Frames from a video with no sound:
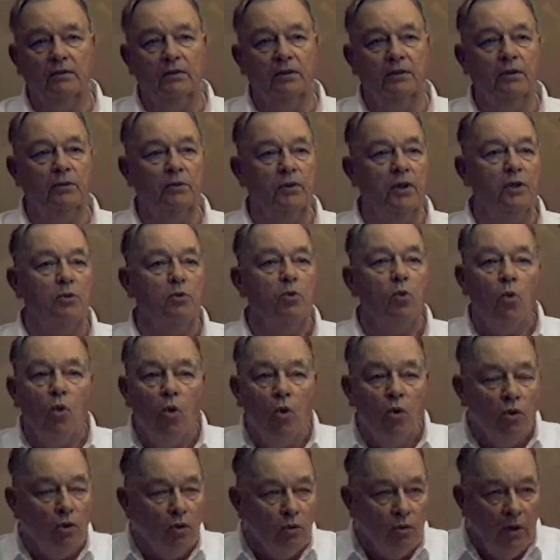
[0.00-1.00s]
And these
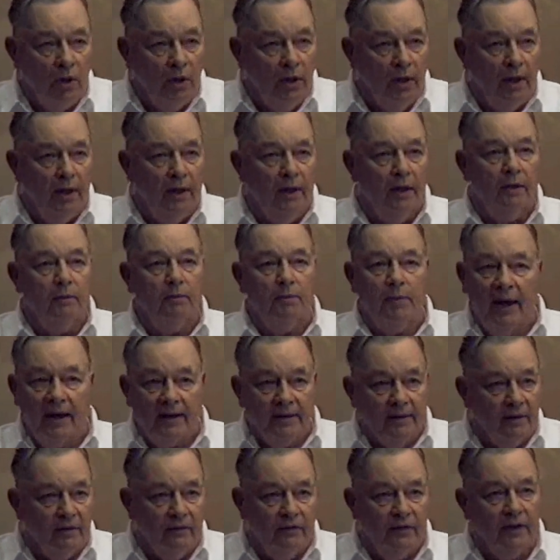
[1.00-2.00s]
were all
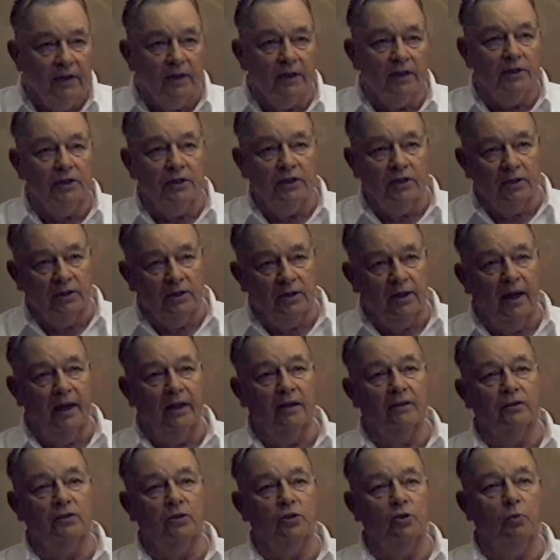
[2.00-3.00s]
peasant villages
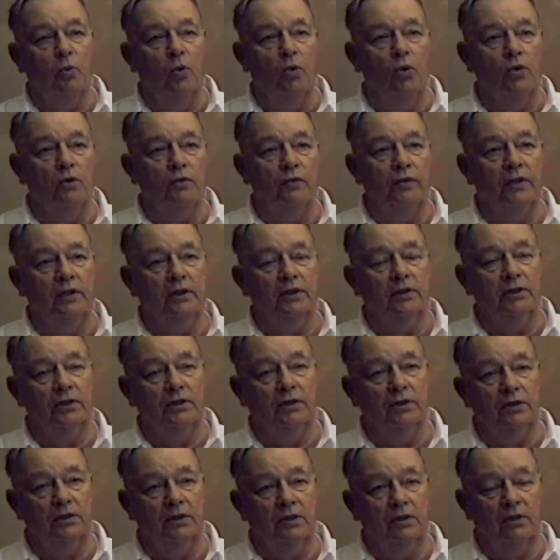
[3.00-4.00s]
now, small
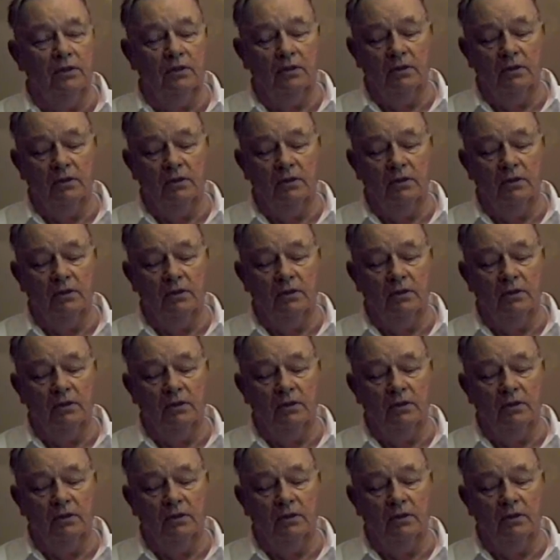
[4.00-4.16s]
villages,